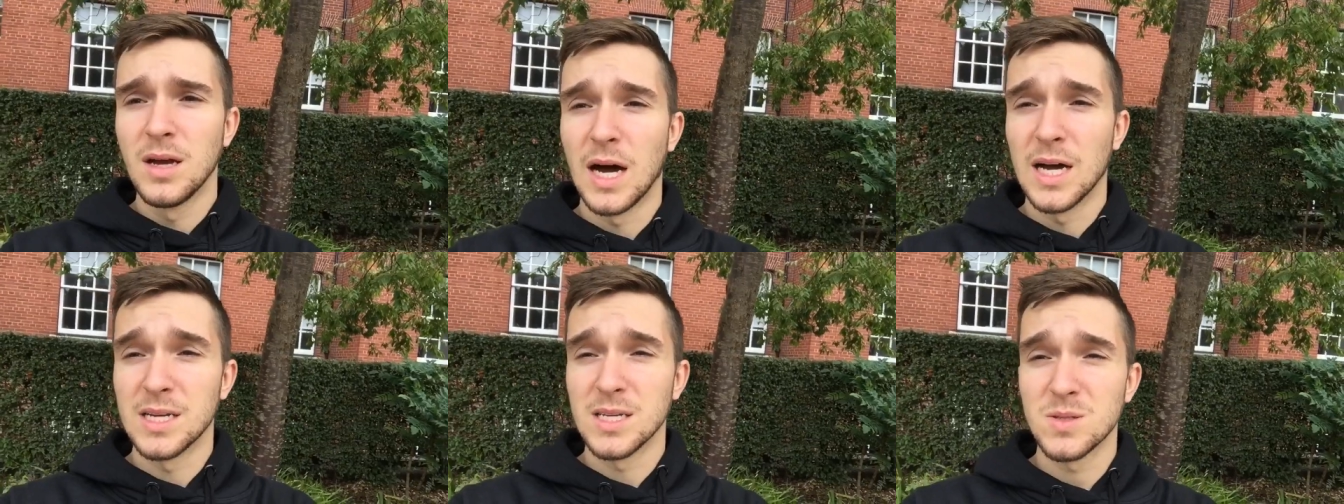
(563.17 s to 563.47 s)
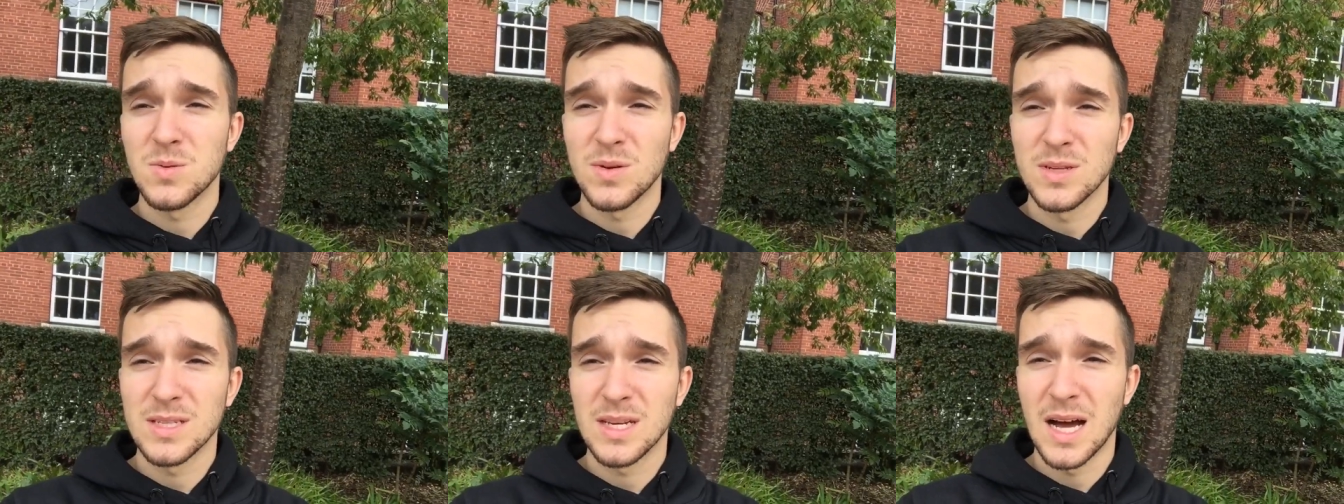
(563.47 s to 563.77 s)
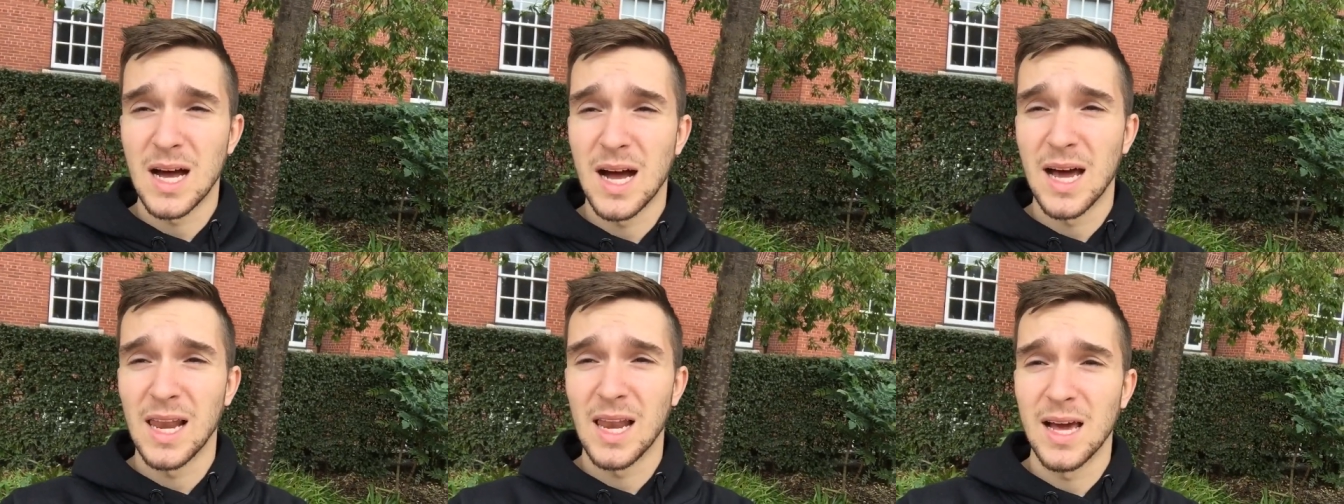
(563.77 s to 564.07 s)
I just want to
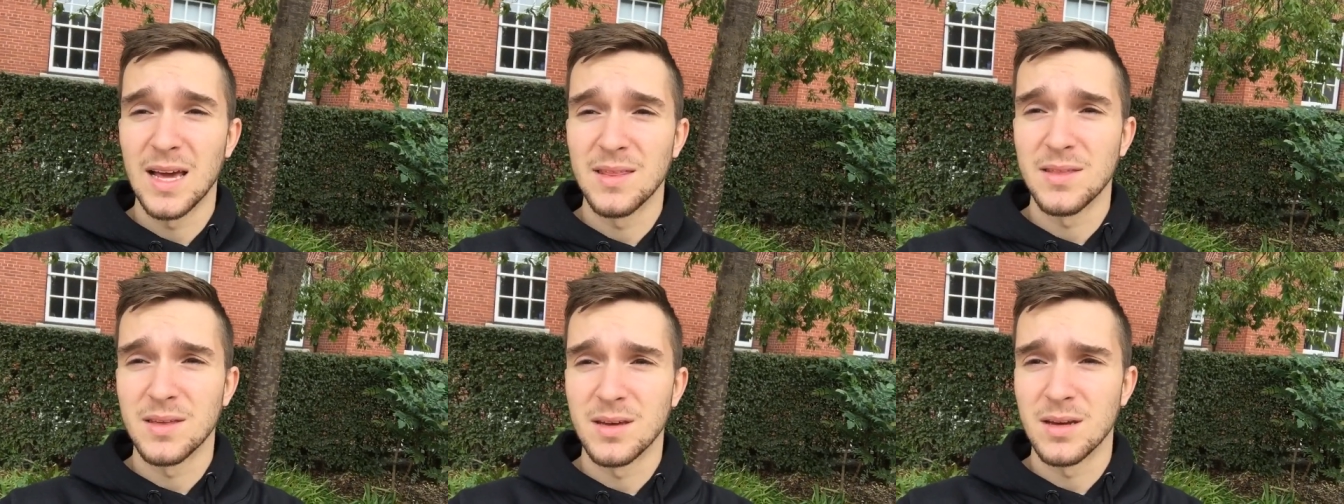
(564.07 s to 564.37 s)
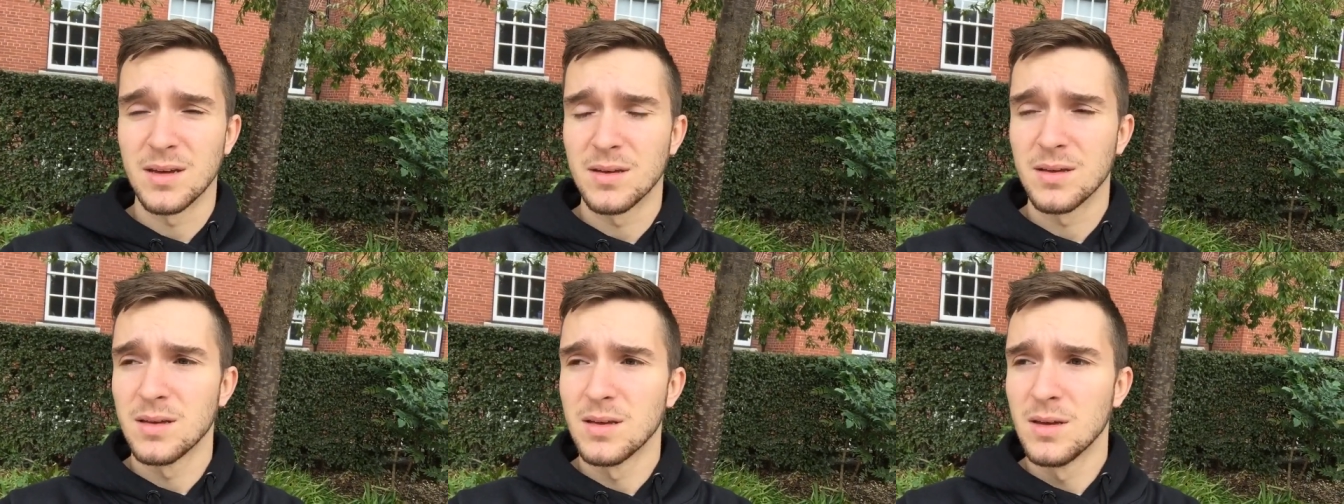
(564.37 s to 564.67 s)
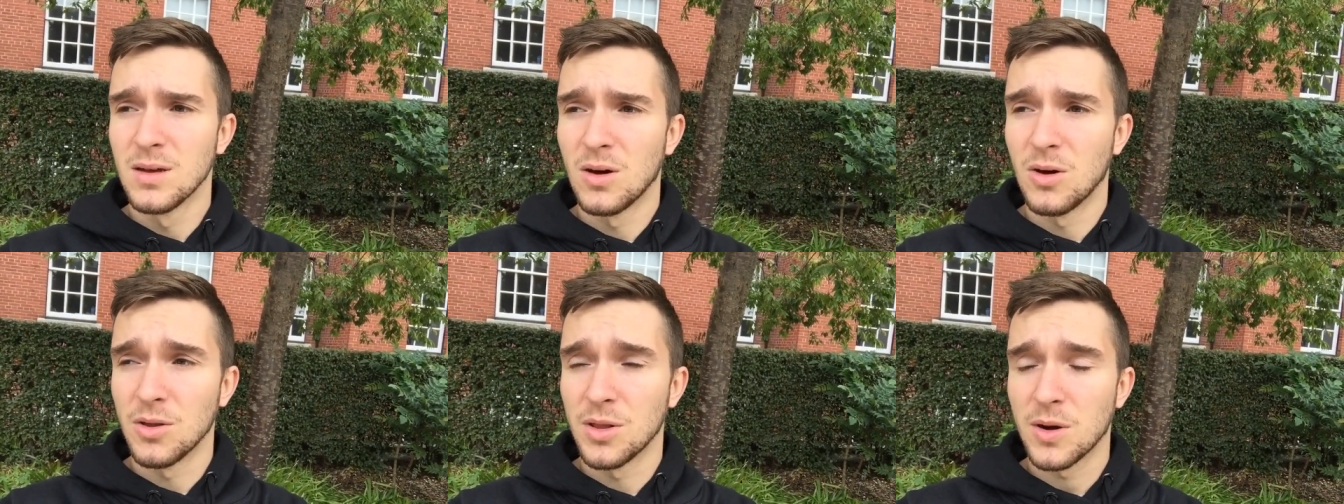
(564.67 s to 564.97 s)
highlight that
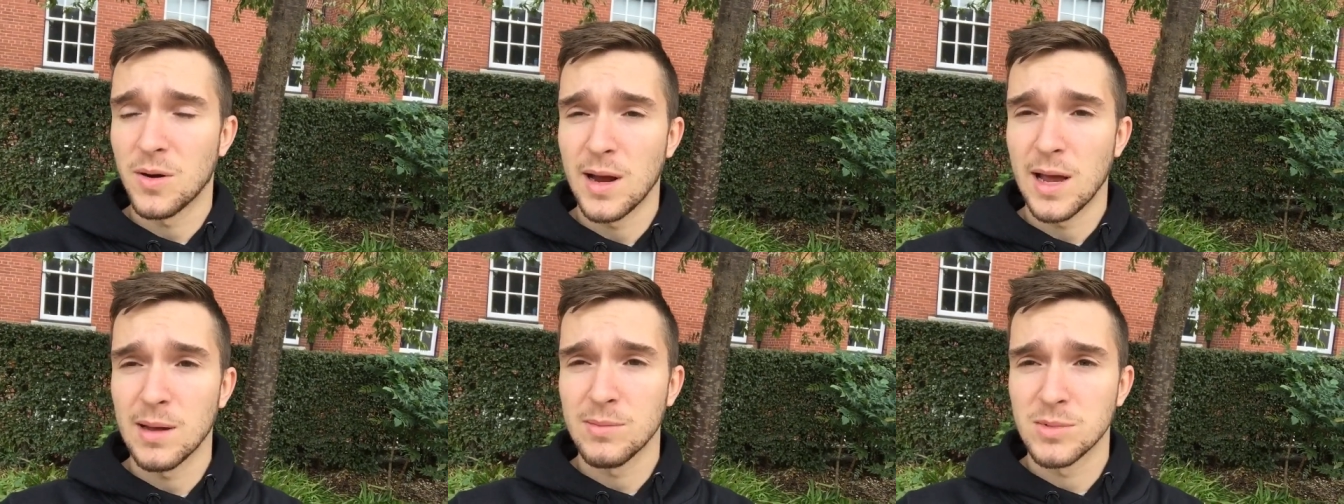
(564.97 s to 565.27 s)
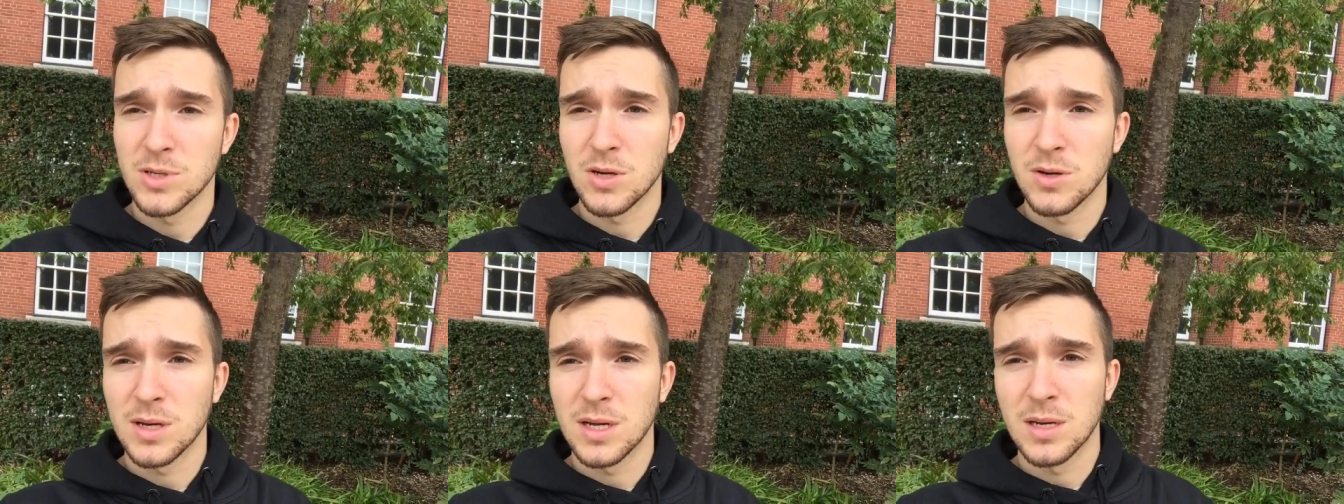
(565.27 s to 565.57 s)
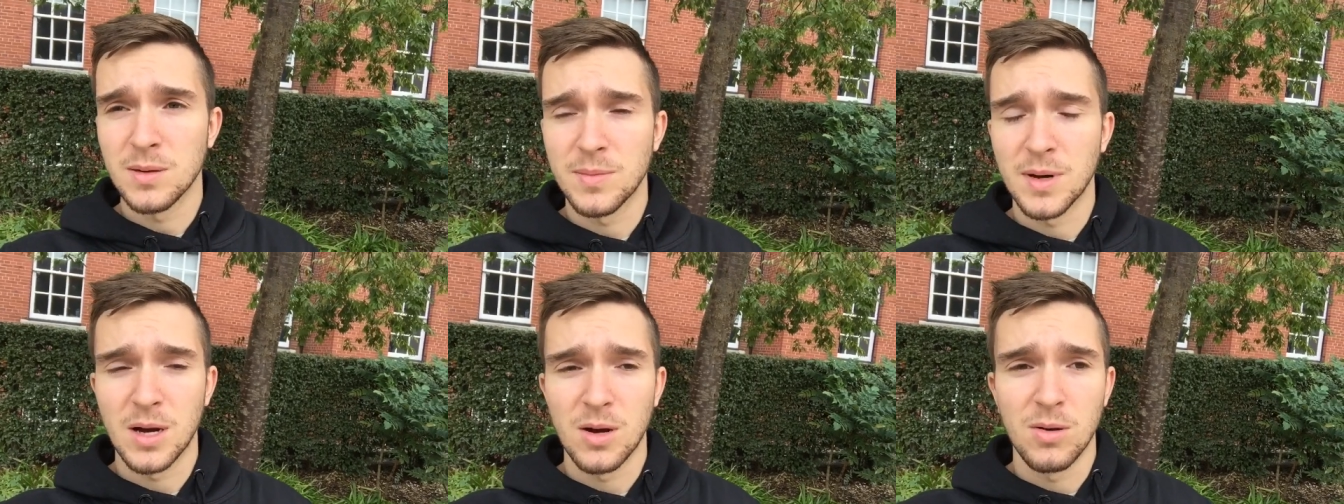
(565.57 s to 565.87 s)
although I am
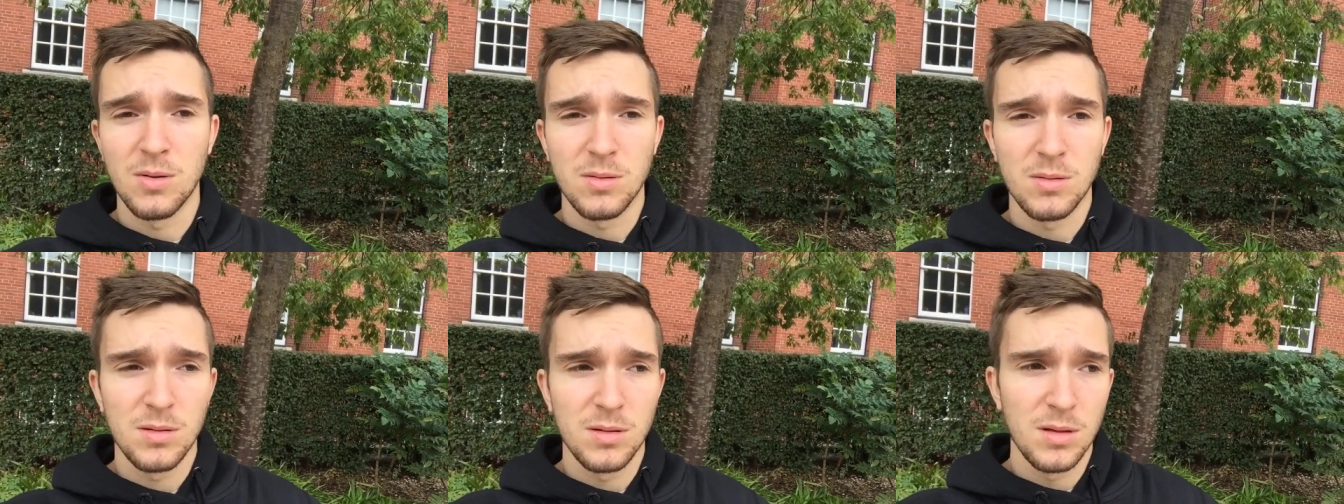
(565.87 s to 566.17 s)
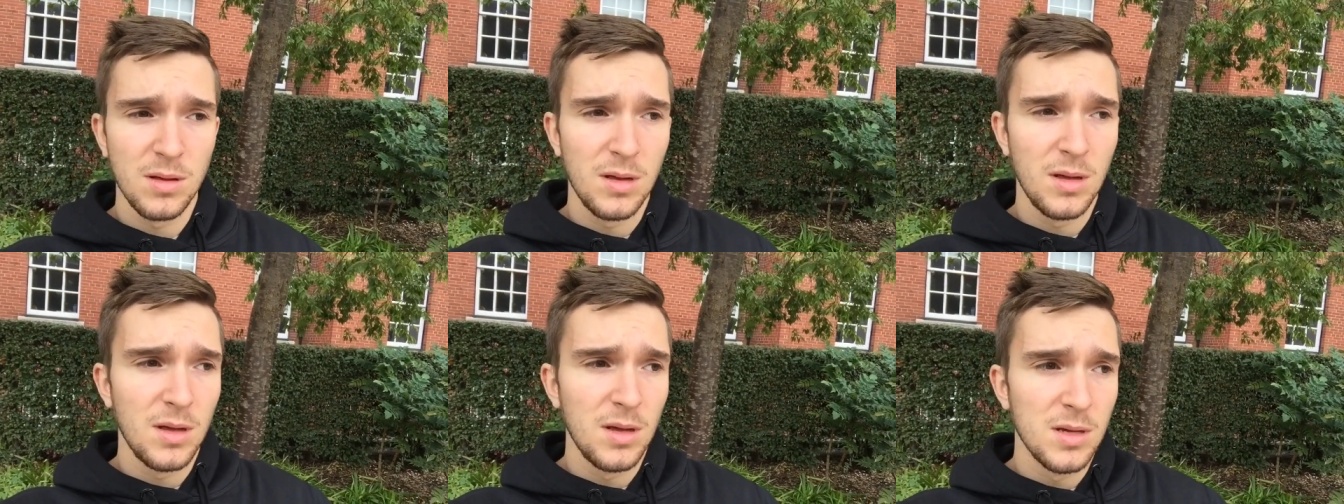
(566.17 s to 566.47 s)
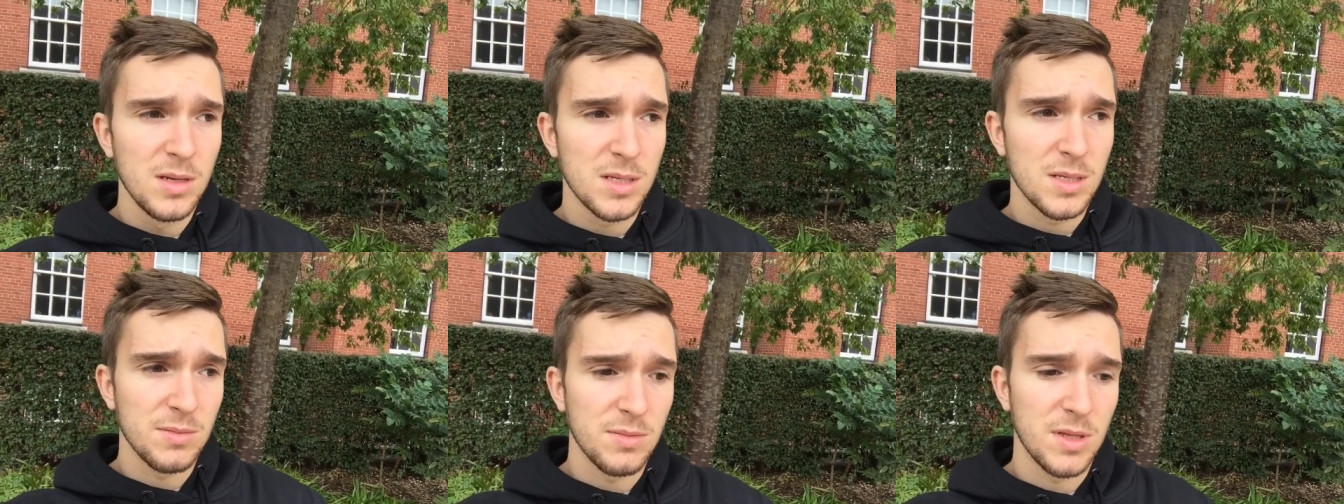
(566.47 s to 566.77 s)
talking about
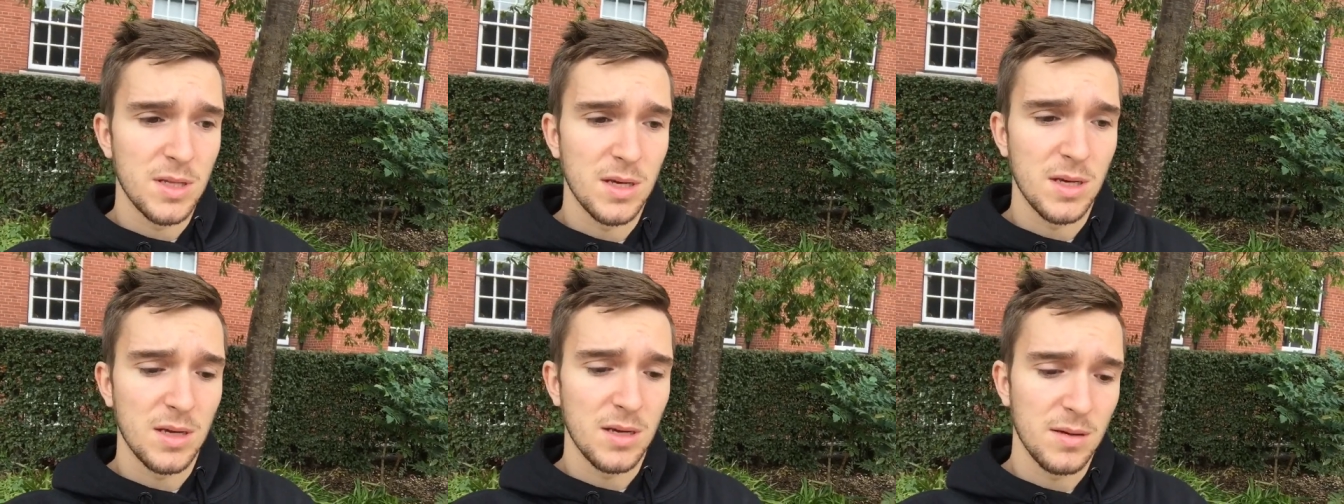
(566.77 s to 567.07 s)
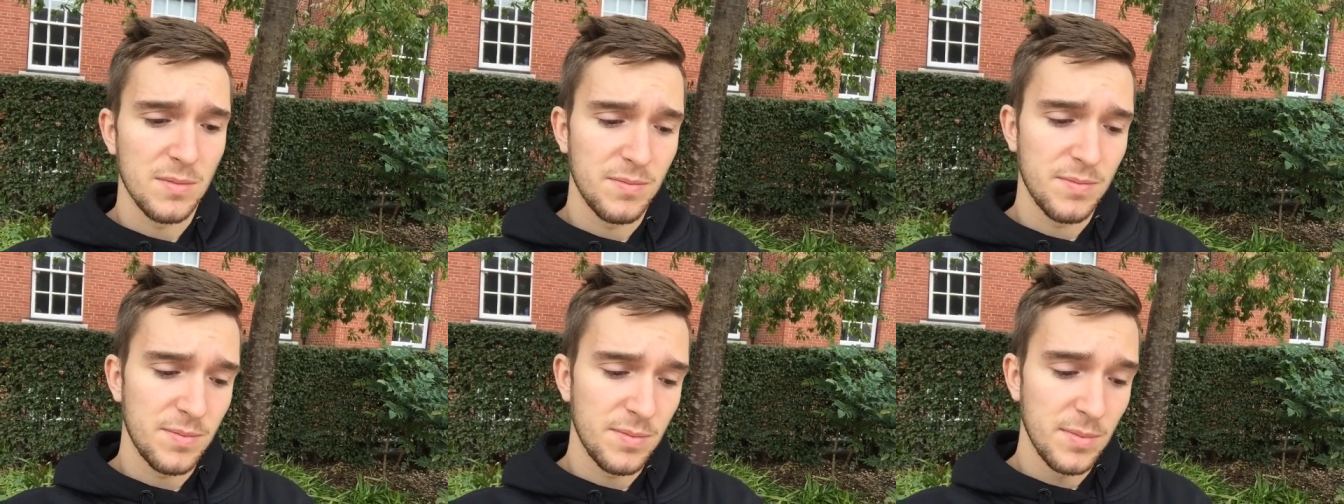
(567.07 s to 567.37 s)
some of the